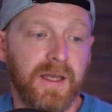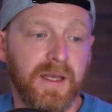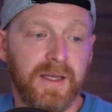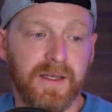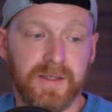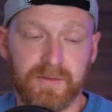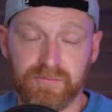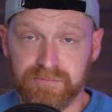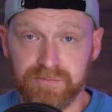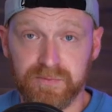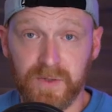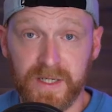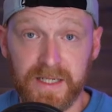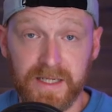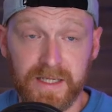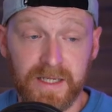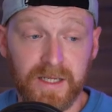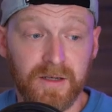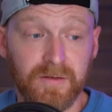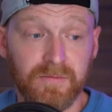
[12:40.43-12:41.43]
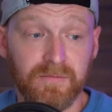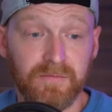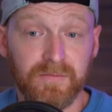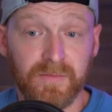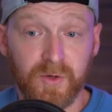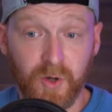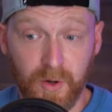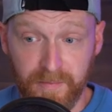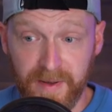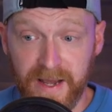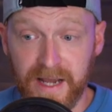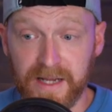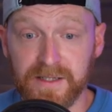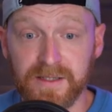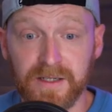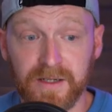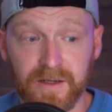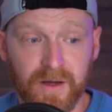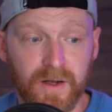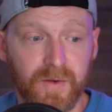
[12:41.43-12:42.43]
It's really
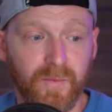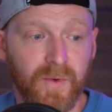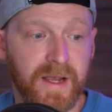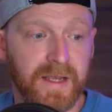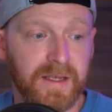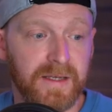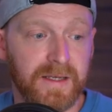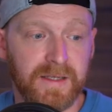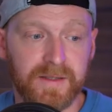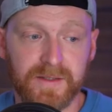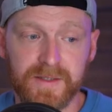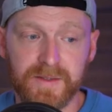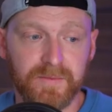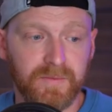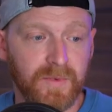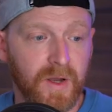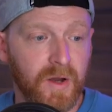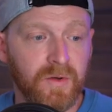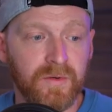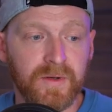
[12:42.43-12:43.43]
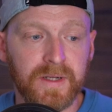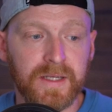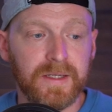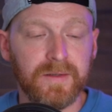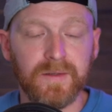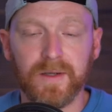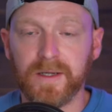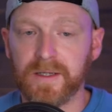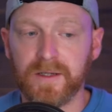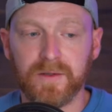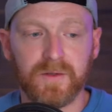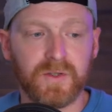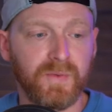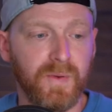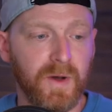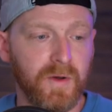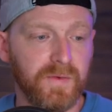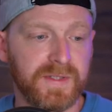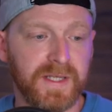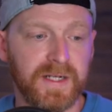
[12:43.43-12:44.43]
compact and lightweight. It's only like
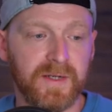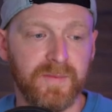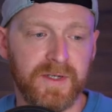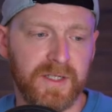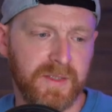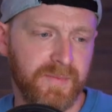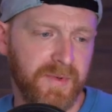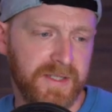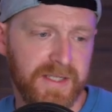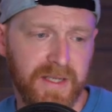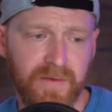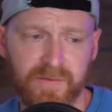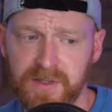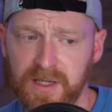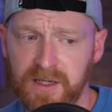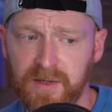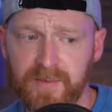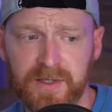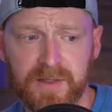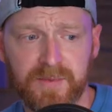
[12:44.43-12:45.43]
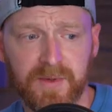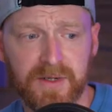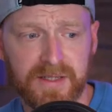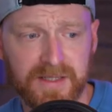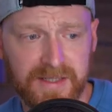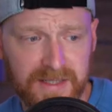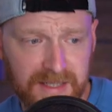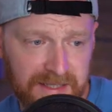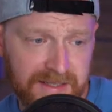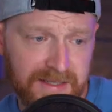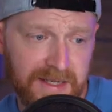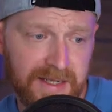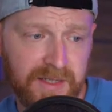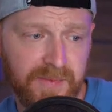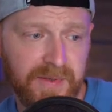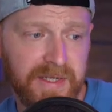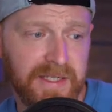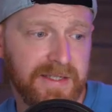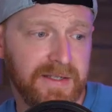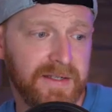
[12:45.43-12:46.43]
12 centimeters by 7 centimeters by 6
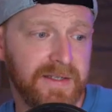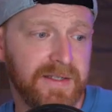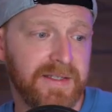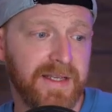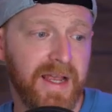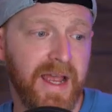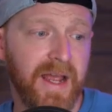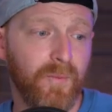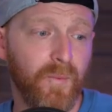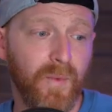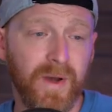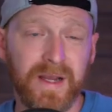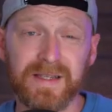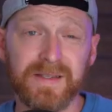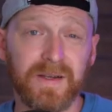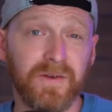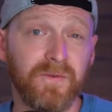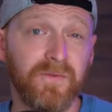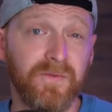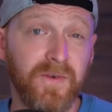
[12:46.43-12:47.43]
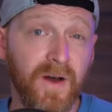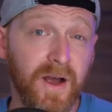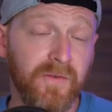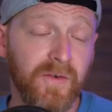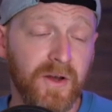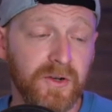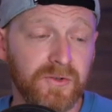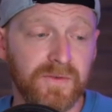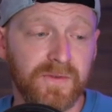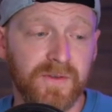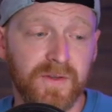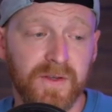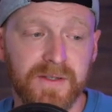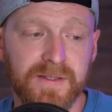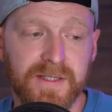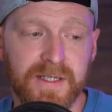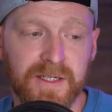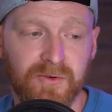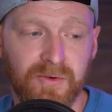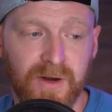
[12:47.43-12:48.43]
centimeters and weighs like
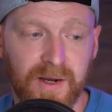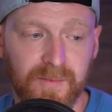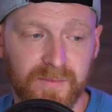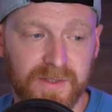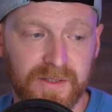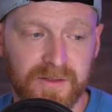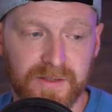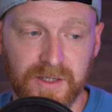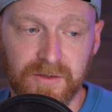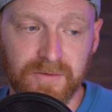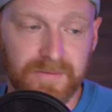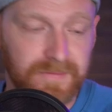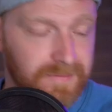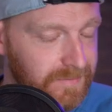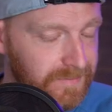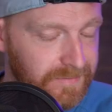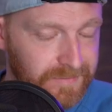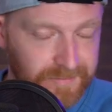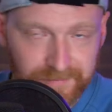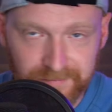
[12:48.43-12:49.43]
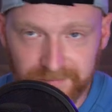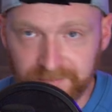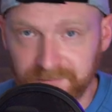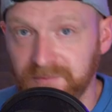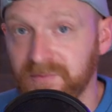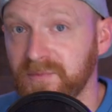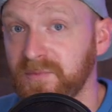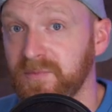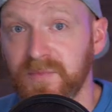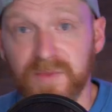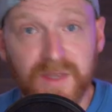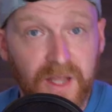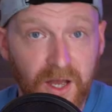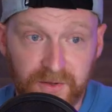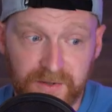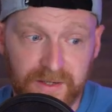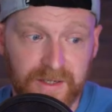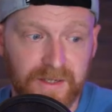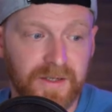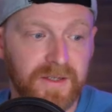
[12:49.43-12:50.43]
513 grams. So
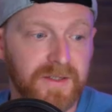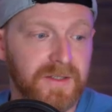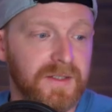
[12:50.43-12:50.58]
nothing.